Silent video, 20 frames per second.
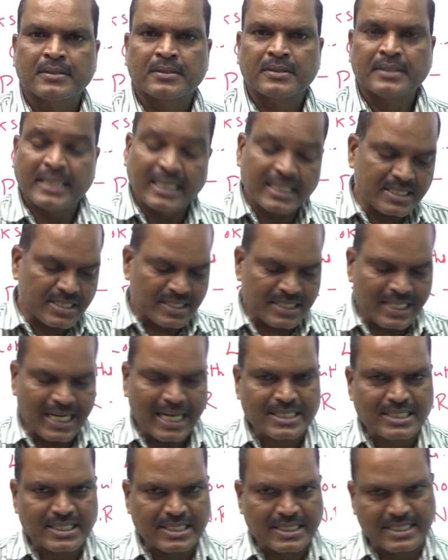In
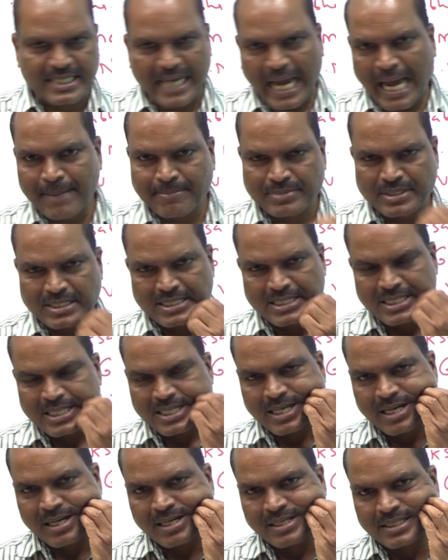such
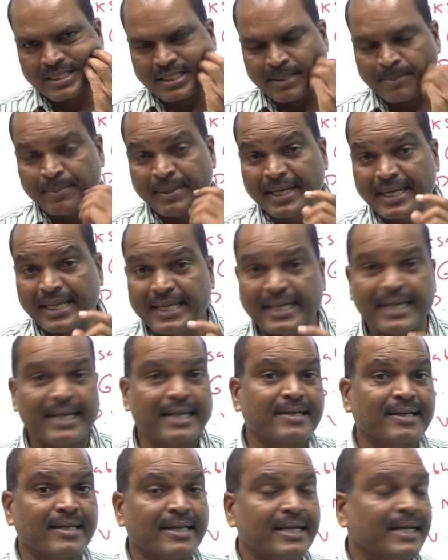times,
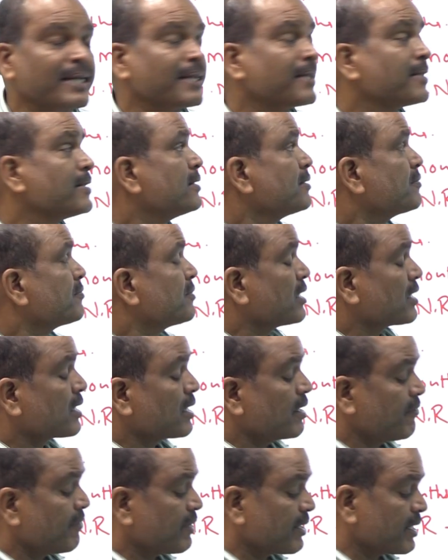immediately the
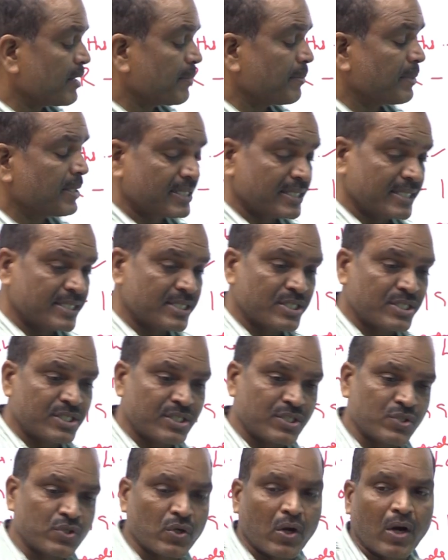government is
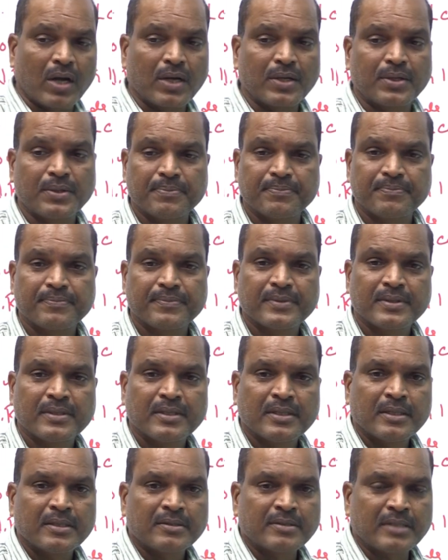dissolved.
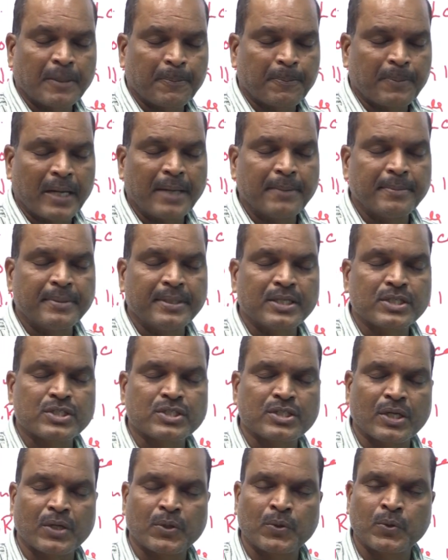The Prime
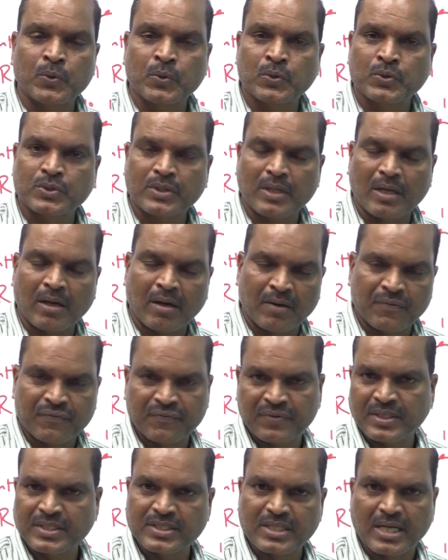Minister lose
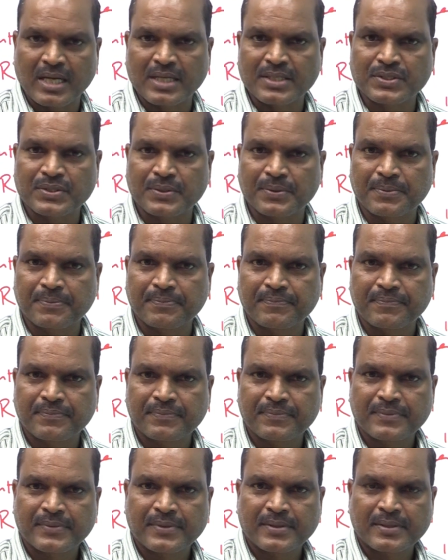office also.
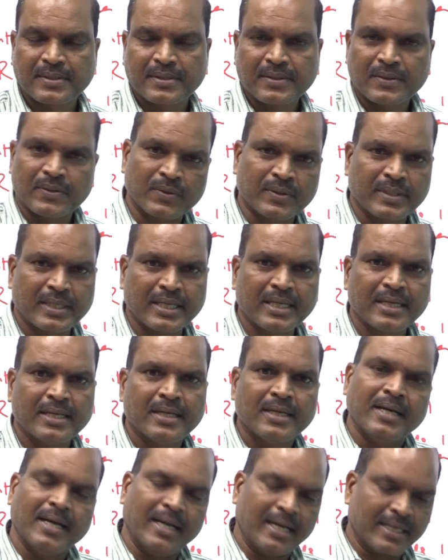
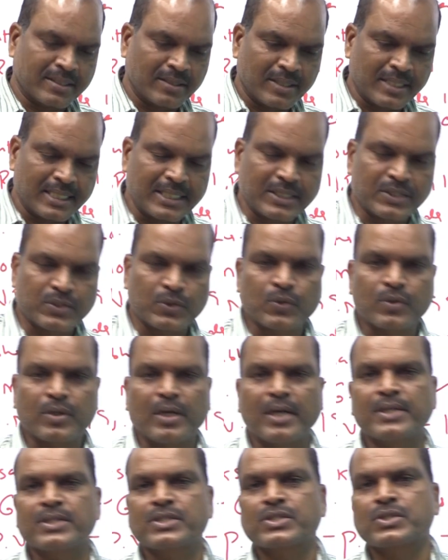Okay. According to
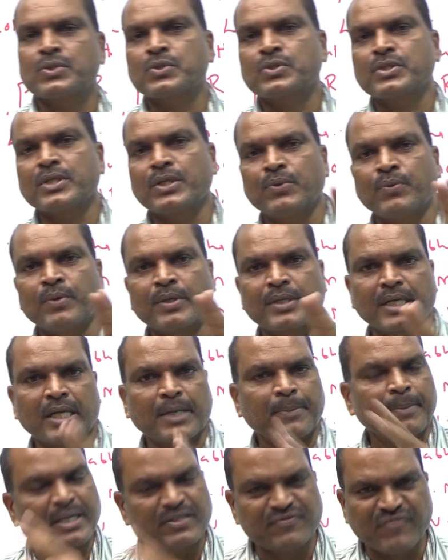Constitution, your
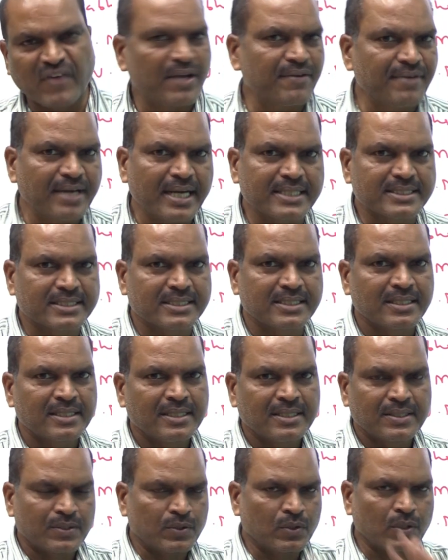term is 5
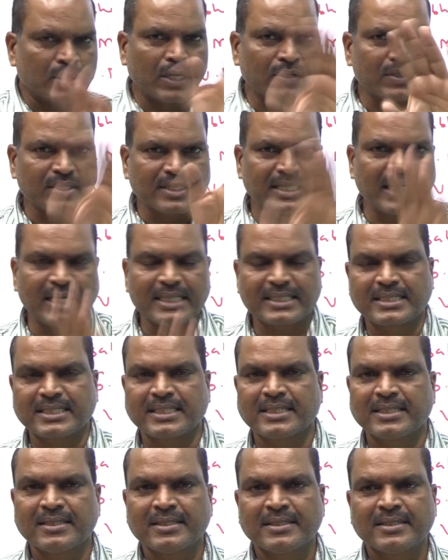years. No doubt in
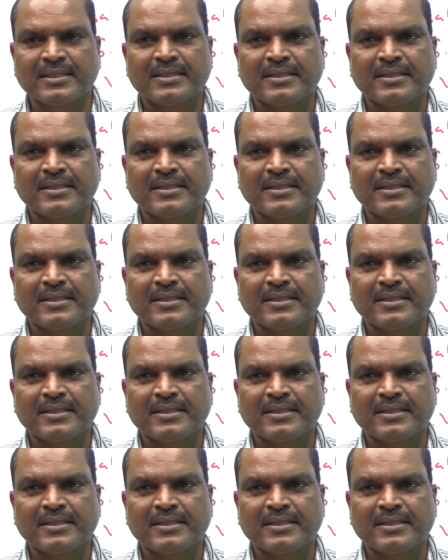that.